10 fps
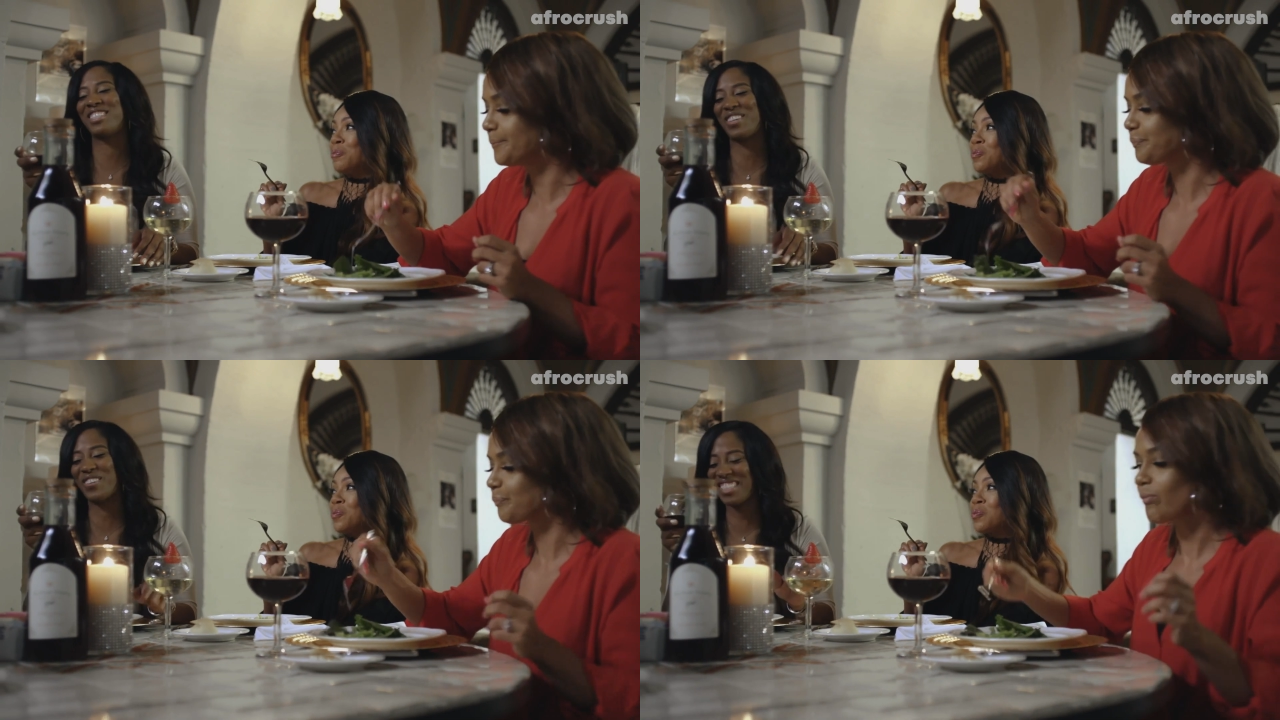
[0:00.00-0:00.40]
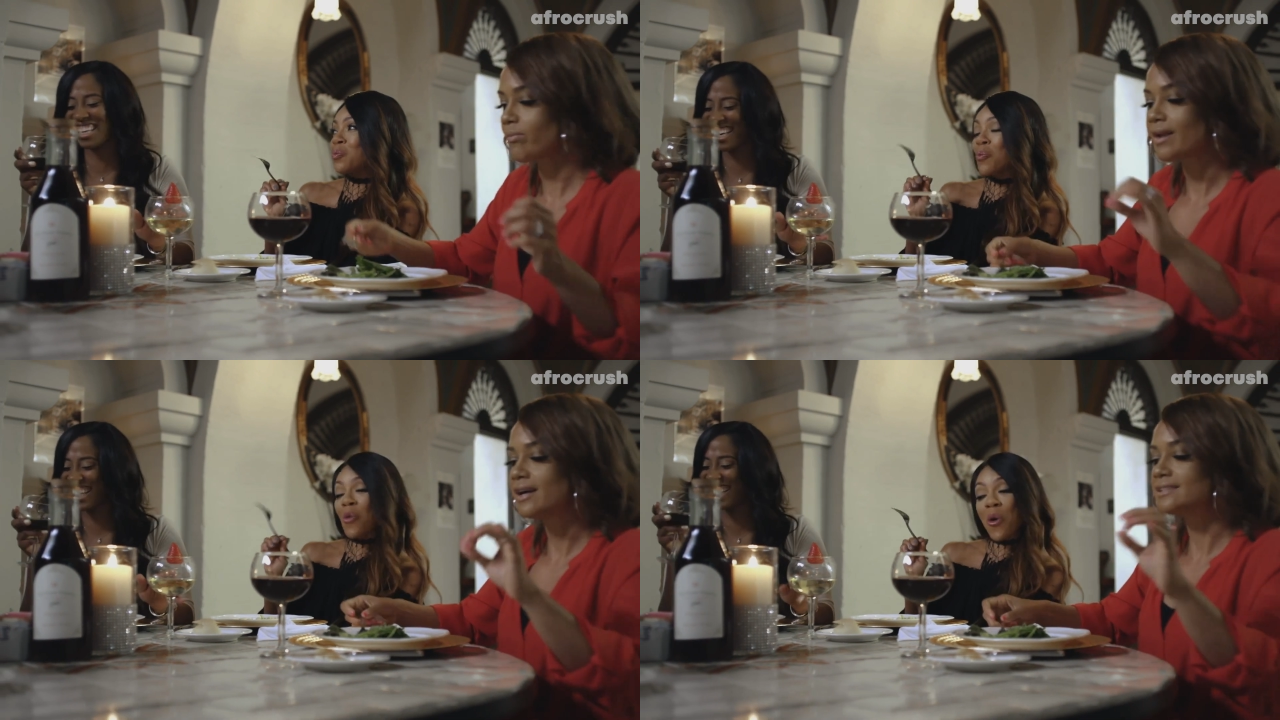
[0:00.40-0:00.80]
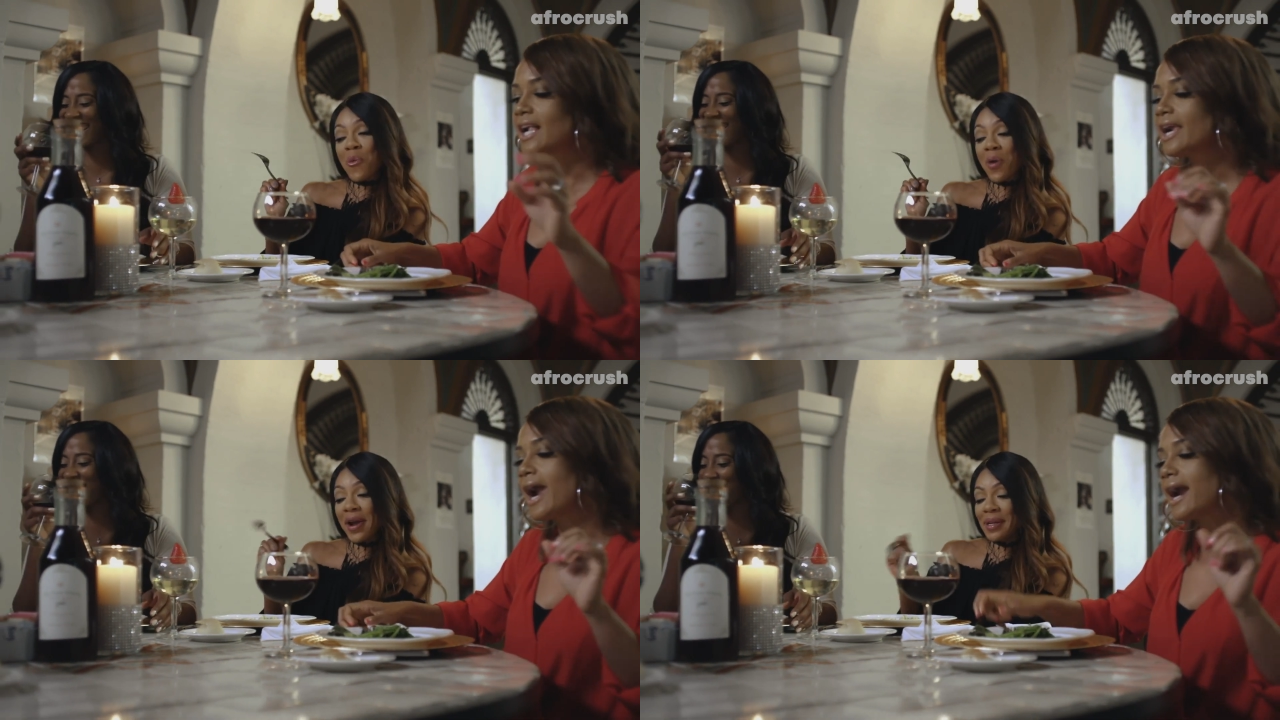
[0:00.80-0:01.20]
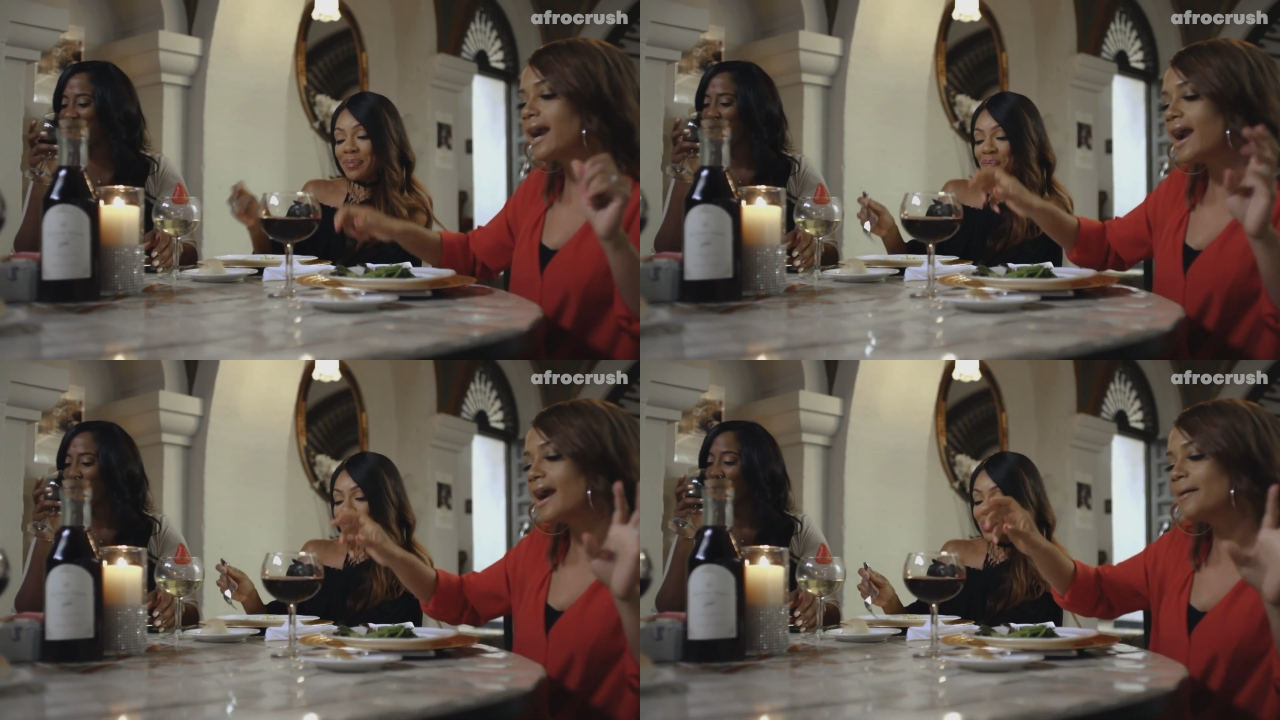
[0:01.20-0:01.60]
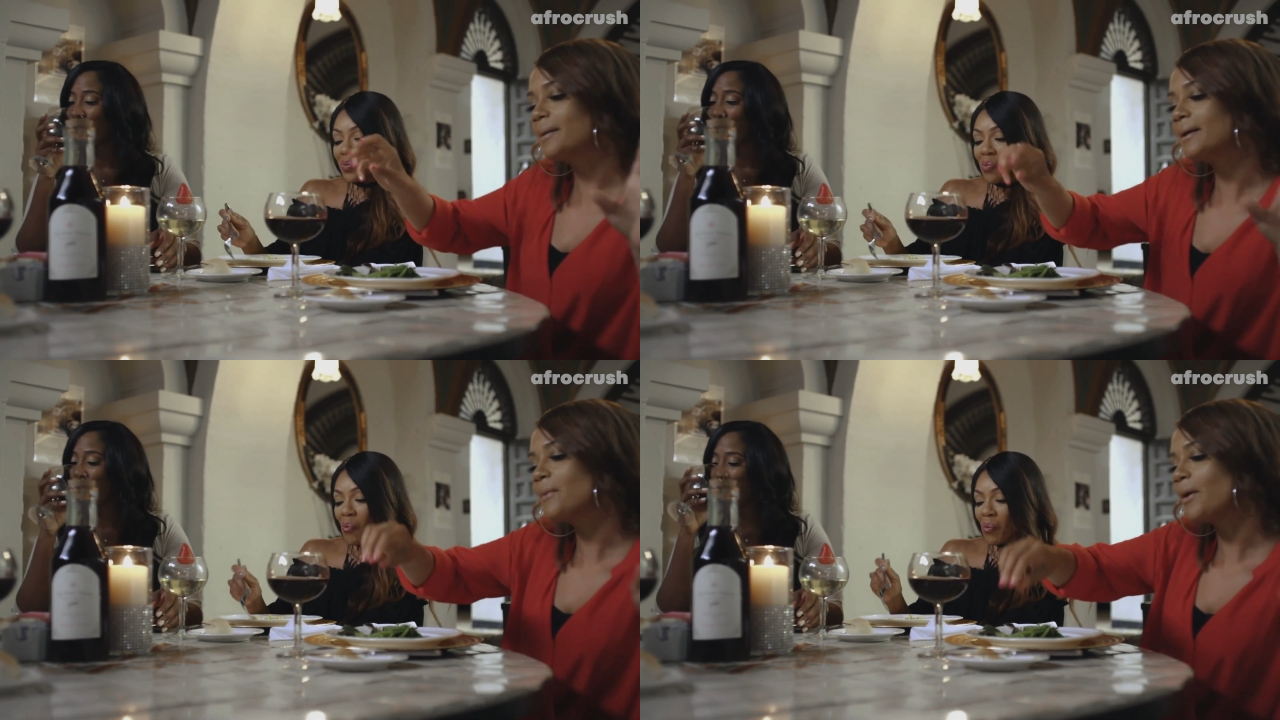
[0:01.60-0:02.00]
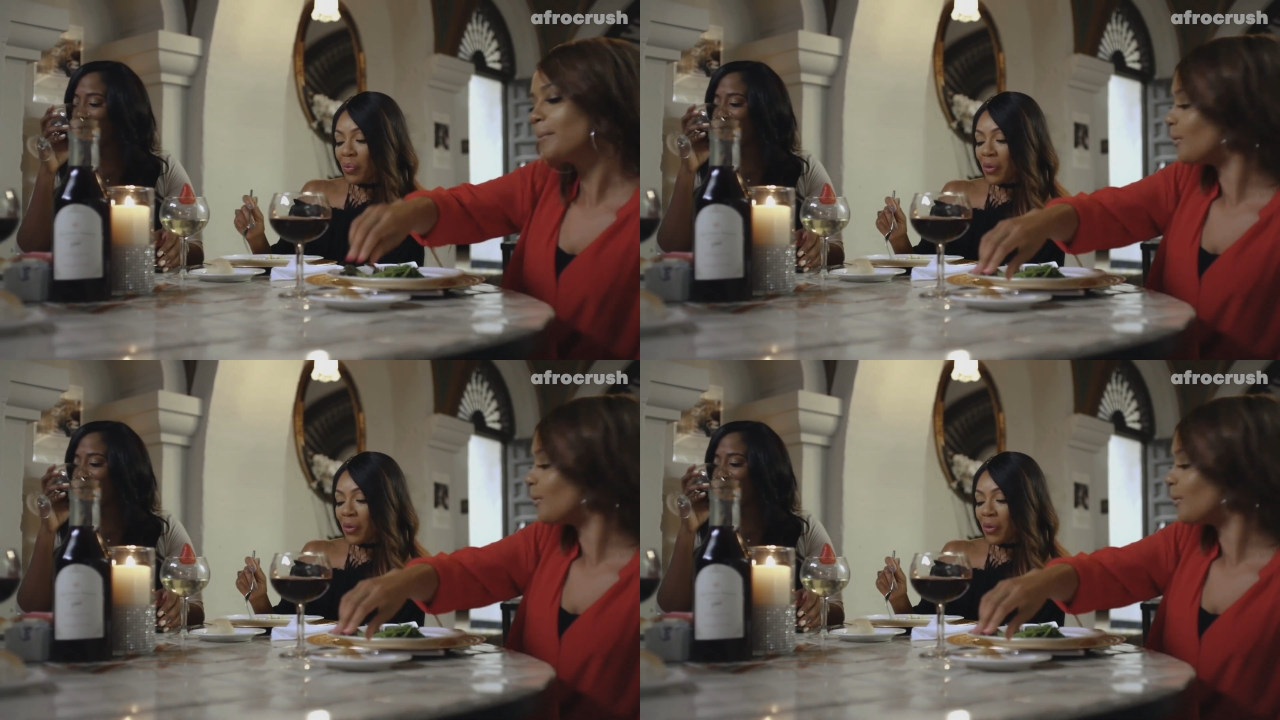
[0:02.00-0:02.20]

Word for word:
Speaker 1: Yes, you did. Yeah, kind of more